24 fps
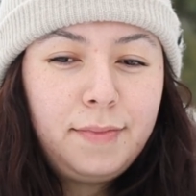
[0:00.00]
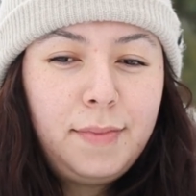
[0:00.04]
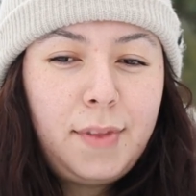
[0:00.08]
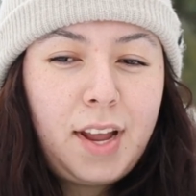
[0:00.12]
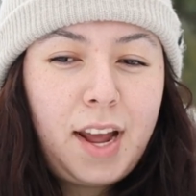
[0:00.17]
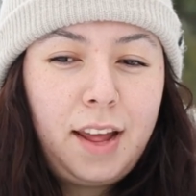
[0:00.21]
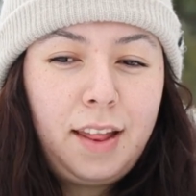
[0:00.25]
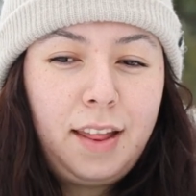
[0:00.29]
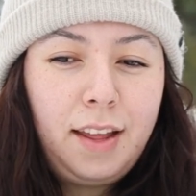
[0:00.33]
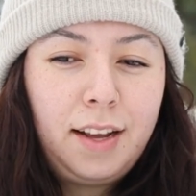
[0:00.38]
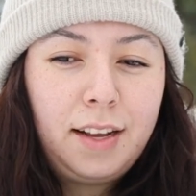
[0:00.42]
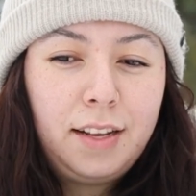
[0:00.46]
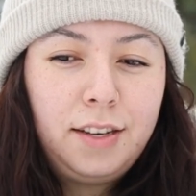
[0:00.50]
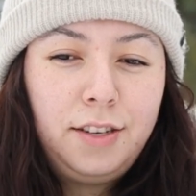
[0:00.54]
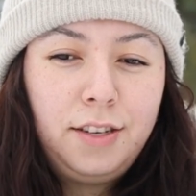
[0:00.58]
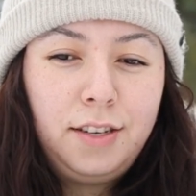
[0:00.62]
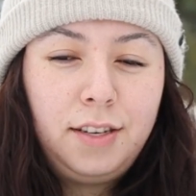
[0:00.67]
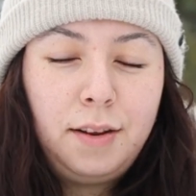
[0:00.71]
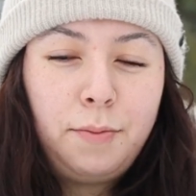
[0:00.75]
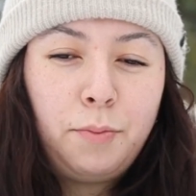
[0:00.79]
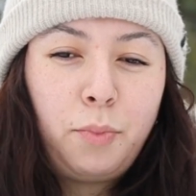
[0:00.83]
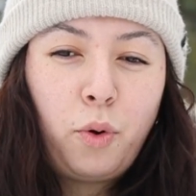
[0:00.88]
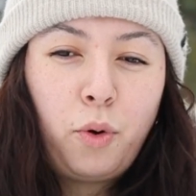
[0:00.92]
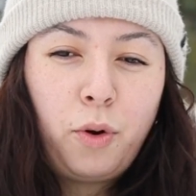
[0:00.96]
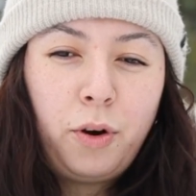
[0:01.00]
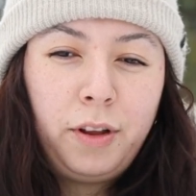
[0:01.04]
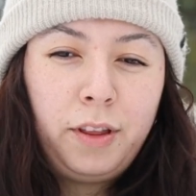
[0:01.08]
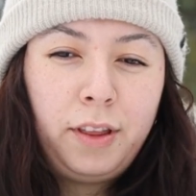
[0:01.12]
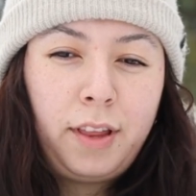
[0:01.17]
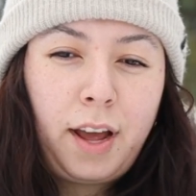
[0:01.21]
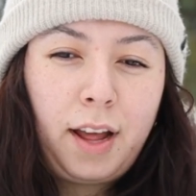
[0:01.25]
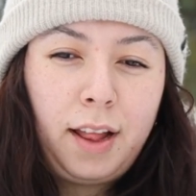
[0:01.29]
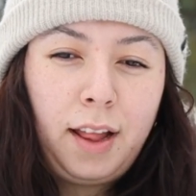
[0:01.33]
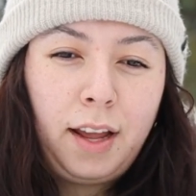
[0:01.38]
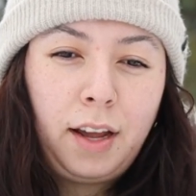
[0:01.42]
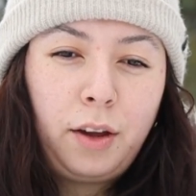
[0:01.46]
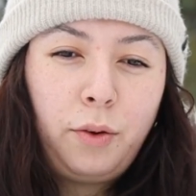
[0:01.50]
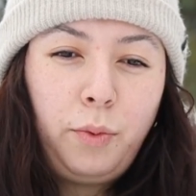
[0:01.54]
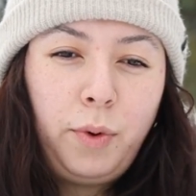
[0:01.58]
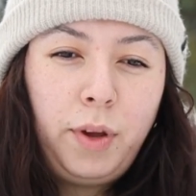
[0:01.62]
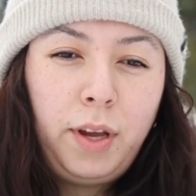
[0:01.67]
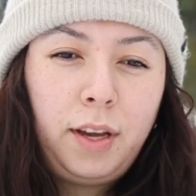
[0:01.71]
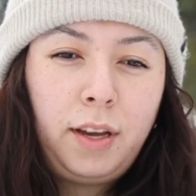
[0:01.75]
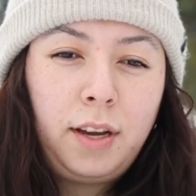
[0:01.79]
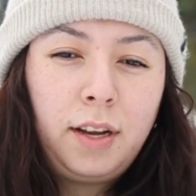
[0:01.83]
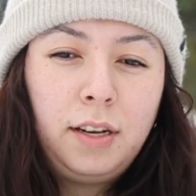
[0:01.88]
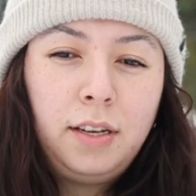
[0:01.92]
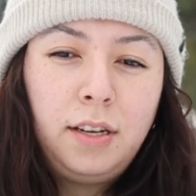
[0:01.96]
I think it's just important that like
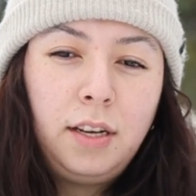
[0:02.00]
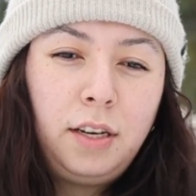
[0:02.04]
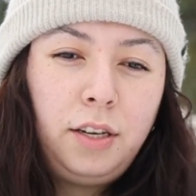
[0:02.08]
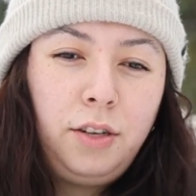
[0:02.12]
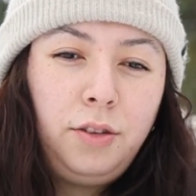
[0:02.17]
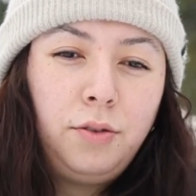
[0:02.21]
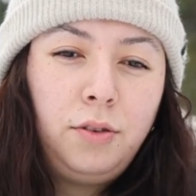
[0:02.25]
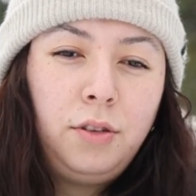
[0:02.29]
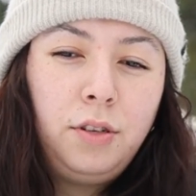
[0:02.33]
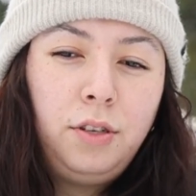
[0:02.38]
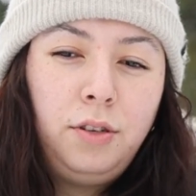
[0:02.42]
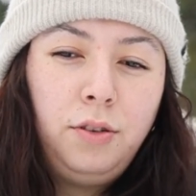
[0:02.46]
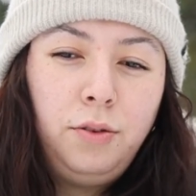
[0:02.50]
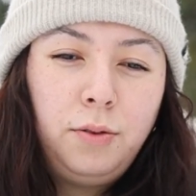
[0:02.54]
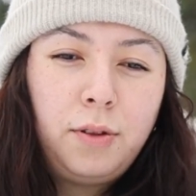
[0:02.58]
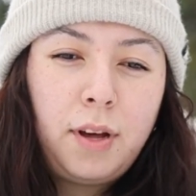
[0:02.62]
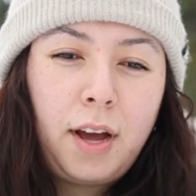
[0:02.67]
we continue to do